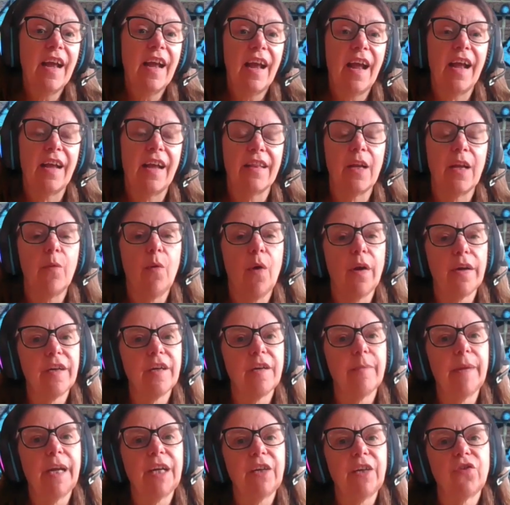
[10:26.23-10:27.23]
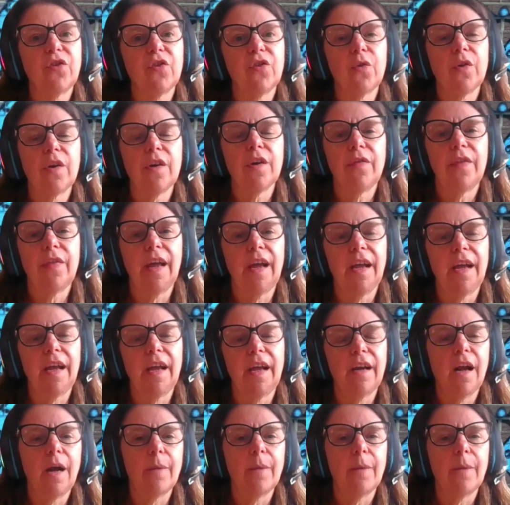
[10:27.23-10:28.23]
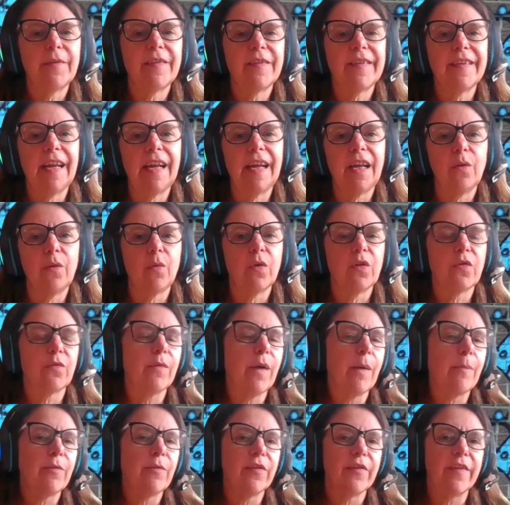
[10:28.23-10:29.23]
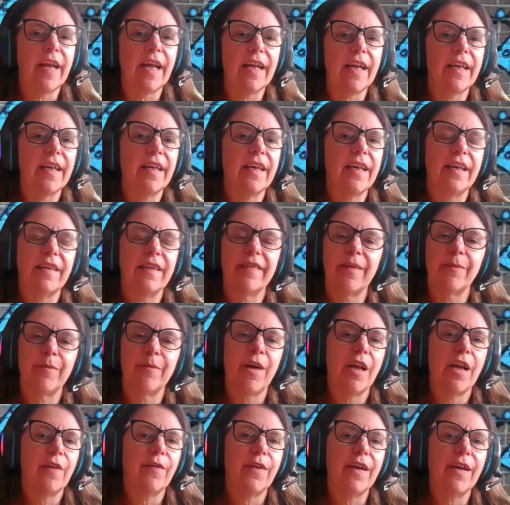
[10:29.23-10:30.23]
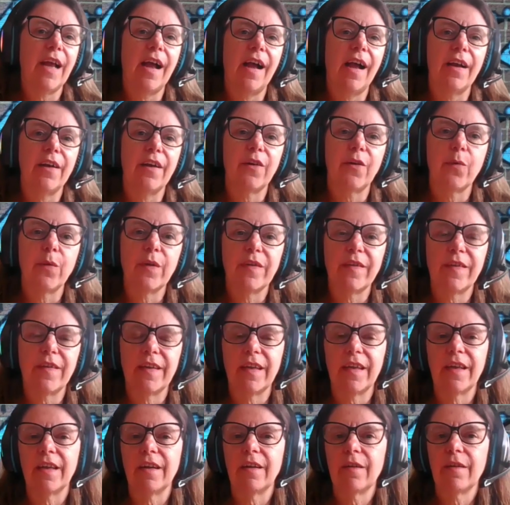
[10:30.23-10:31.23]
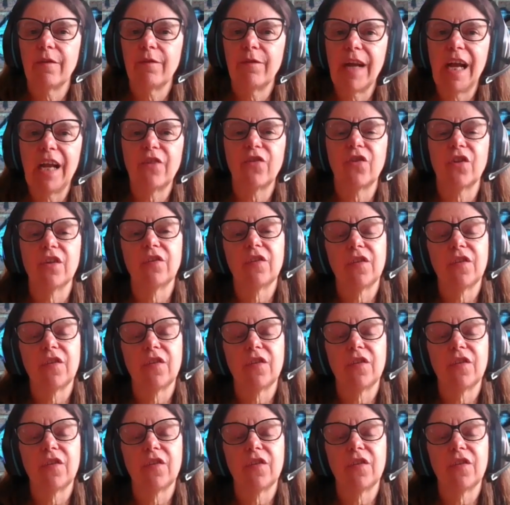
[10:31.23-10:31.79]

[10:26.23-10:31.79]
and they wanted to make sure that upstate was represented in some kind of an adequacy fashion.